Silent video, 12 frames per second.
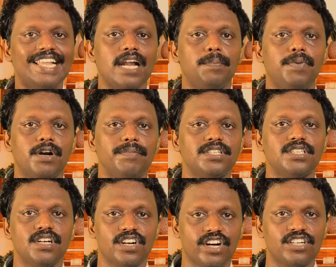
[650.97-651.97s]
that
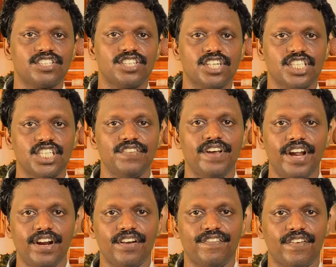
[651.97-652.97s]
permit
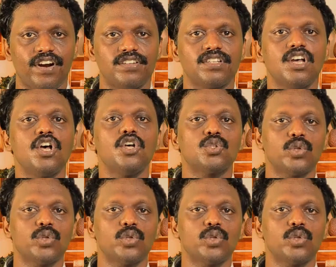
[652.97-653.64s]
constructive interference,